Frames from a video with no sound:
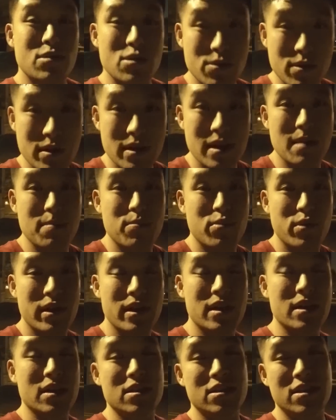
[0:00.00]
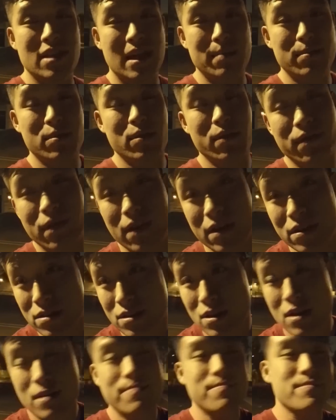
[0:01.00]
doing a pretty good job so far.
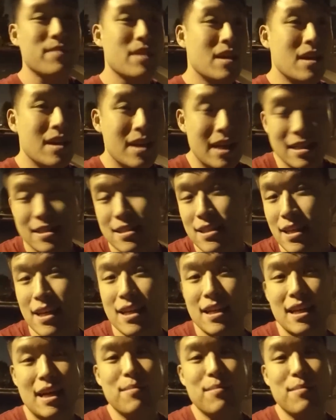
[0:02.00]
So that's it.